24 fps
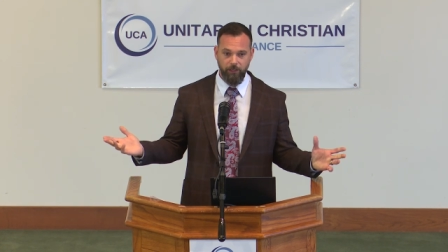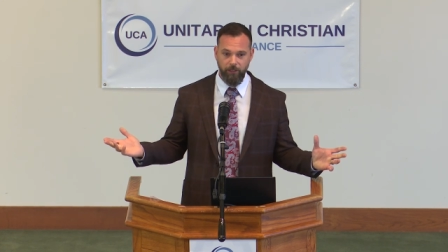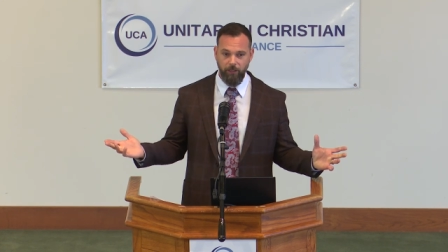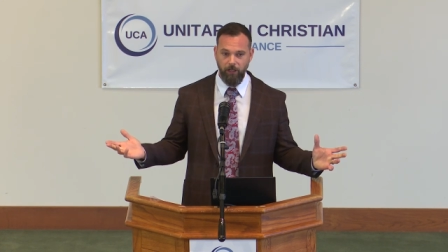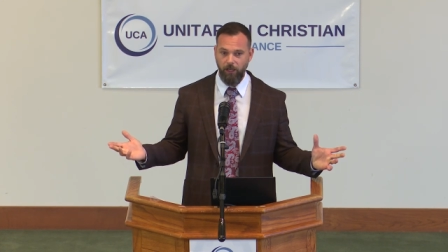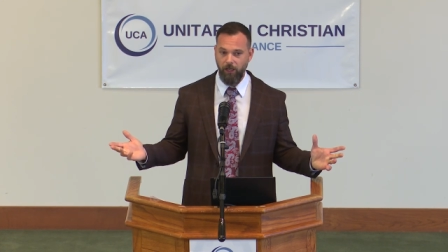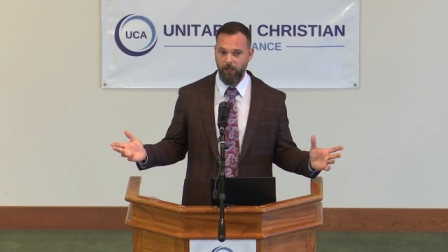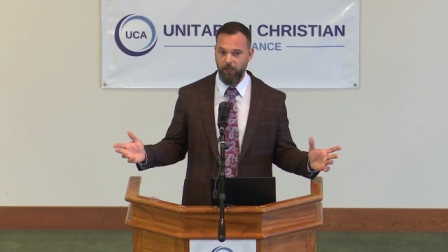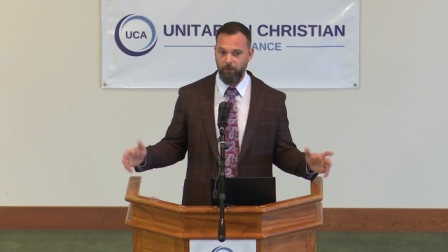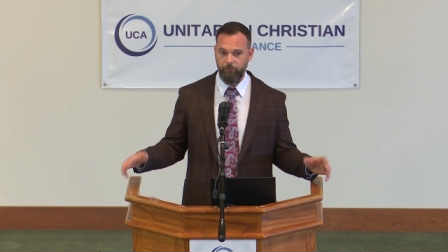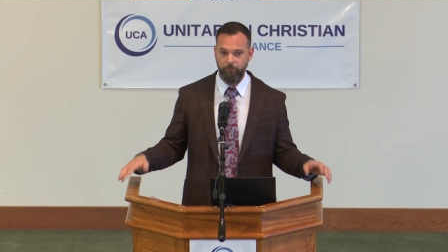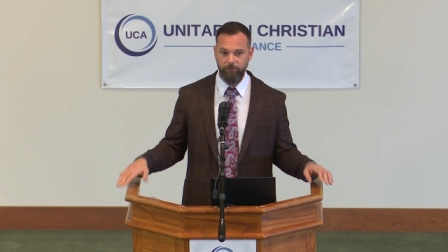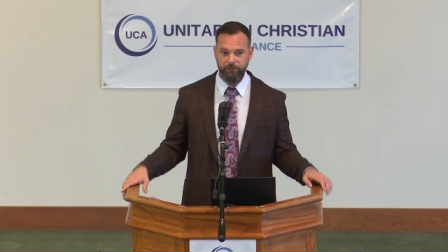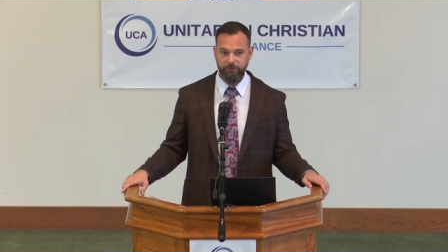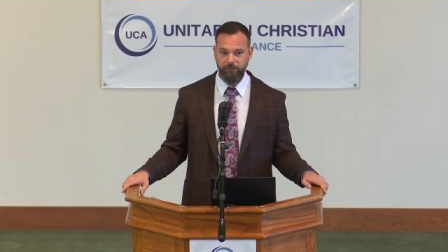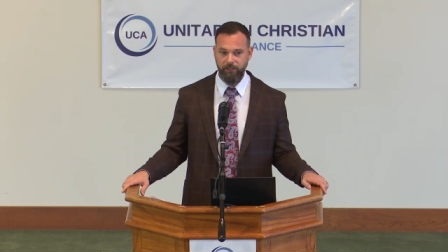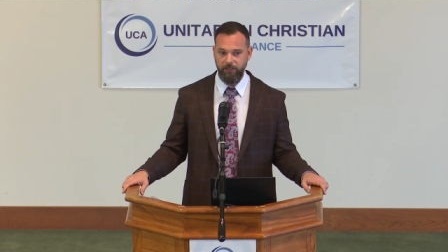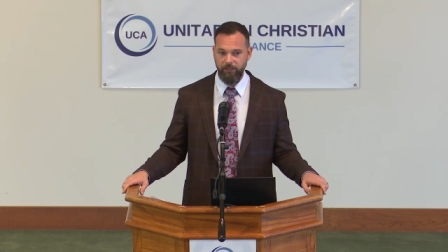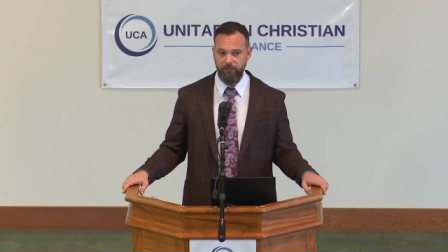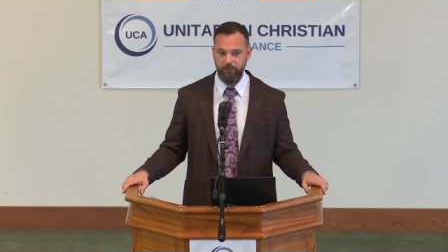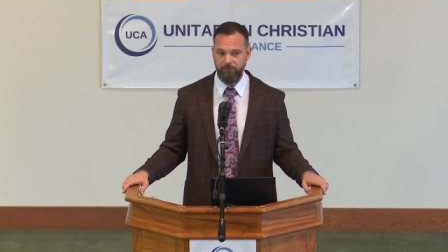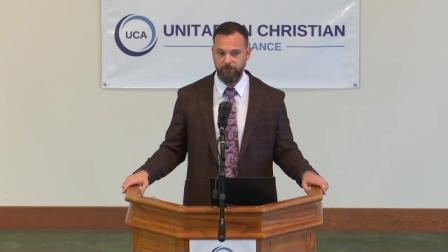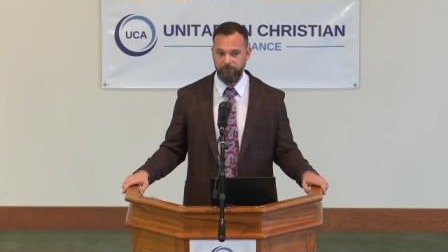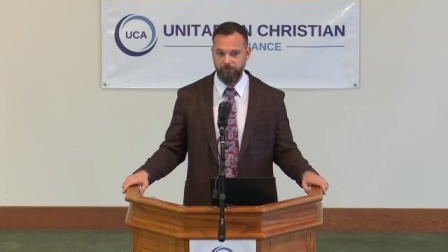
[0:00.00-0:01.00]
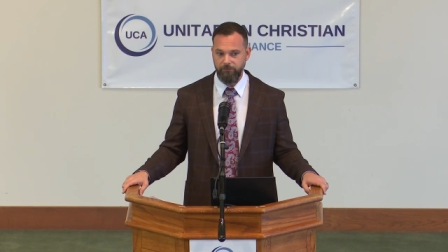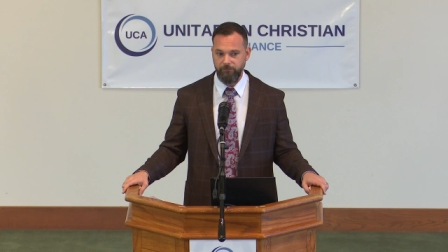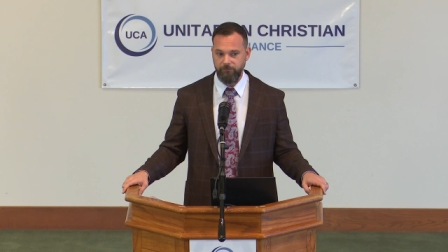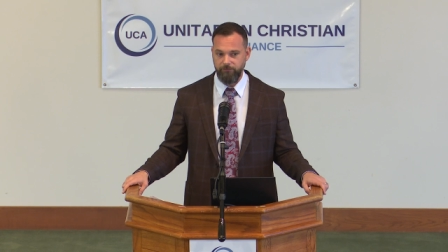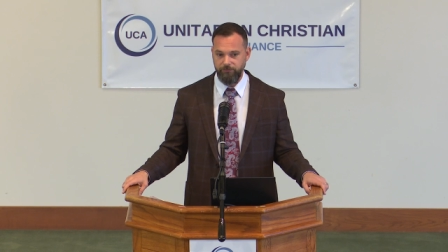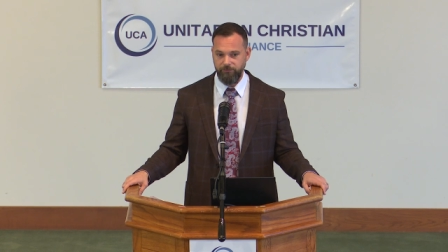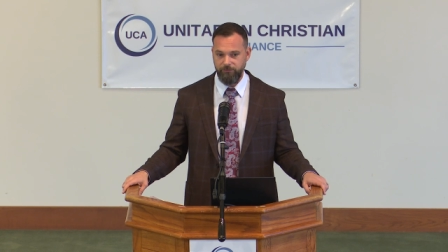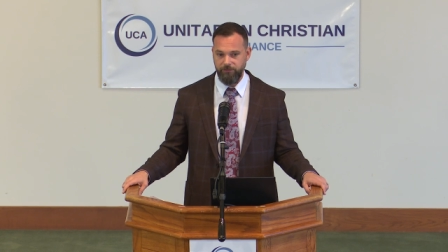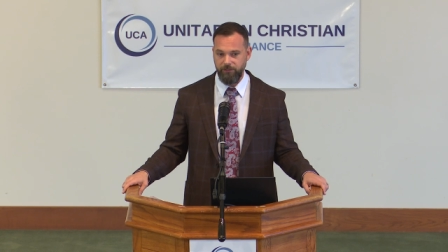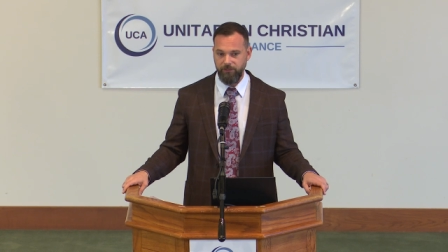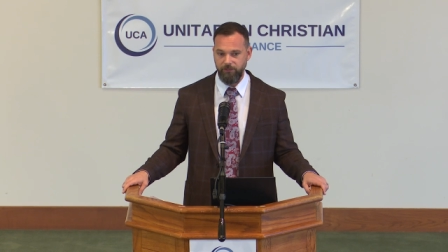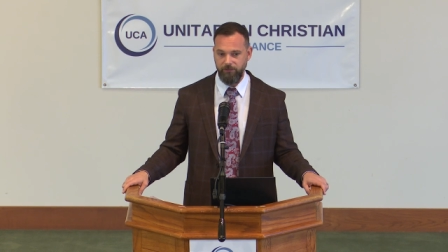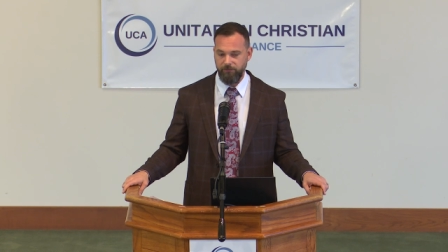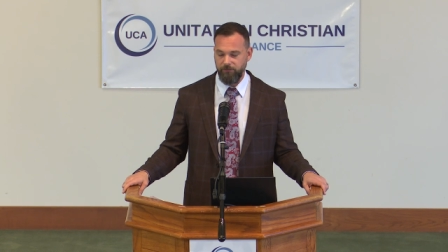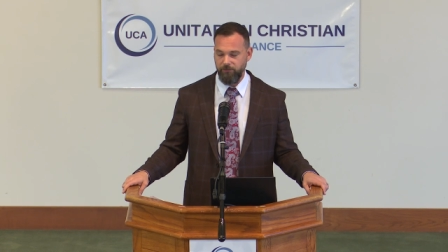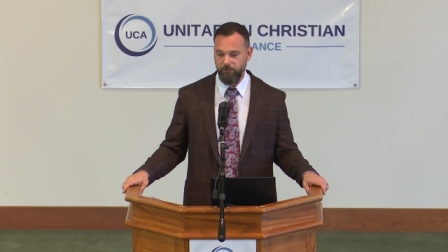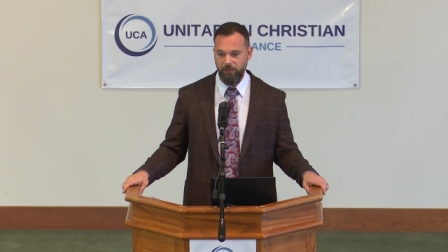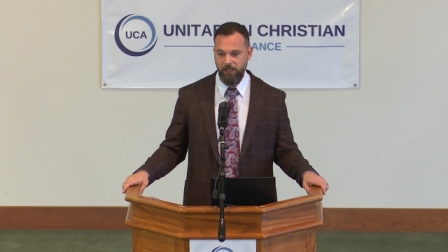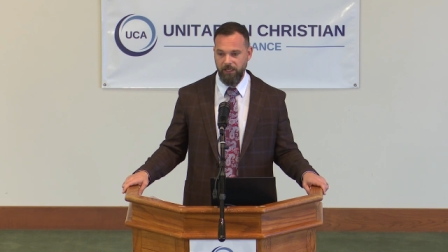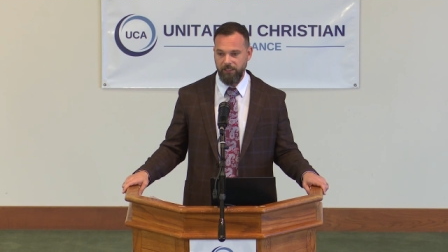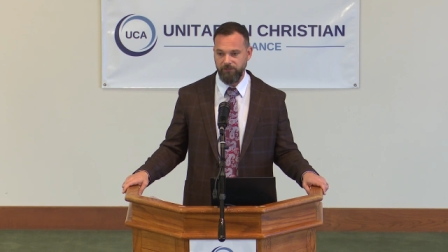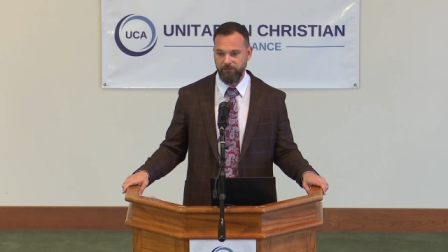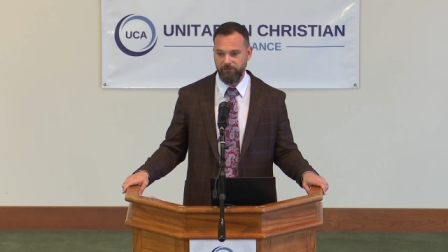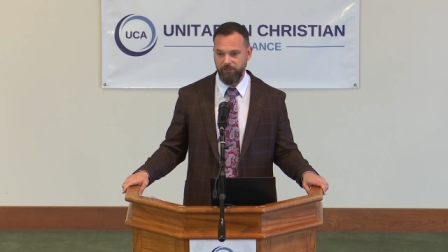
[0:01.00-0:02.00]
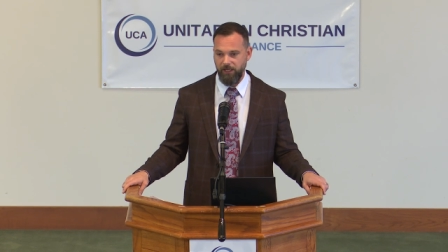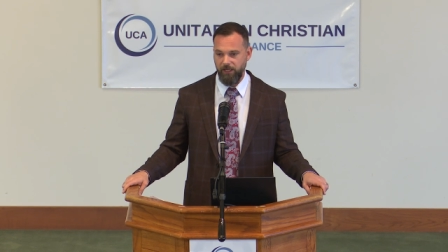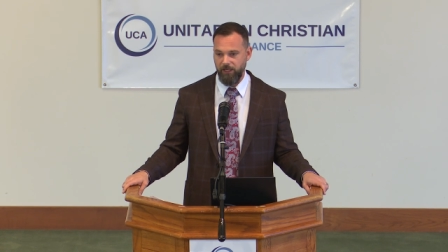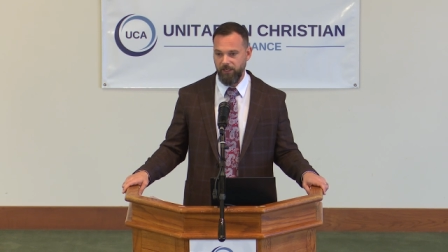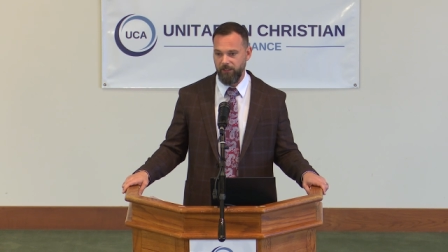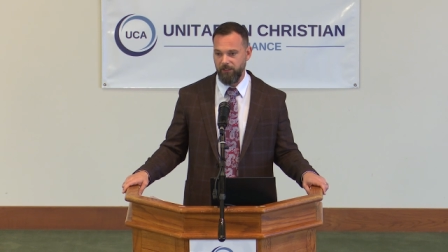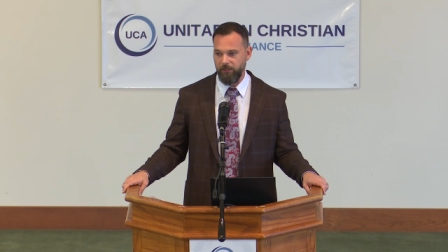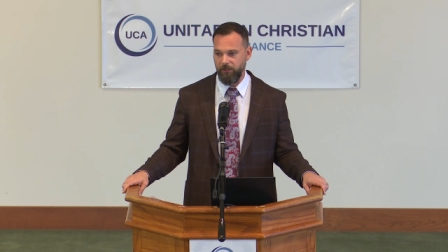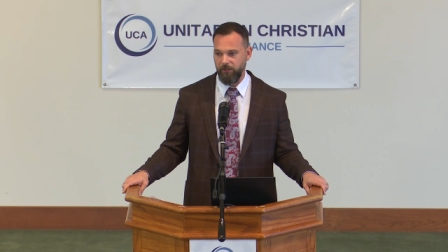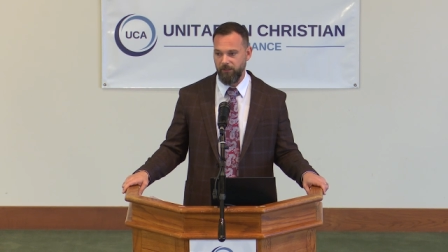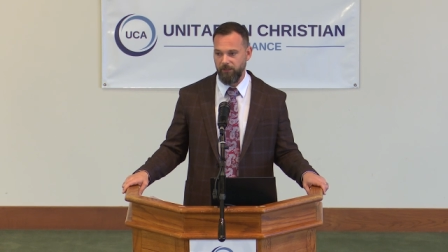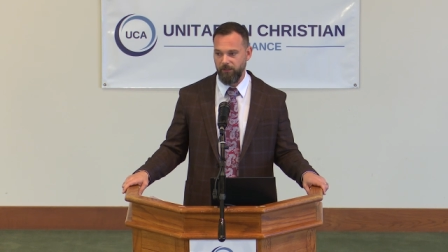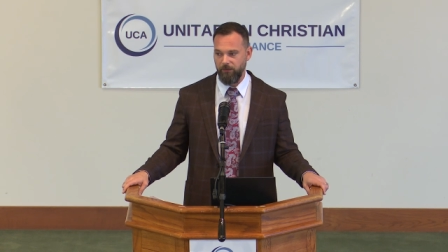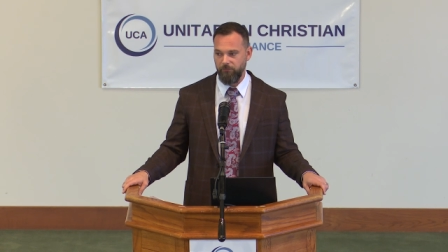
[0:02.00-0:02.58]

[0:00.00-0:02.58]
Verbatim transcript: uh, but they did, do not say,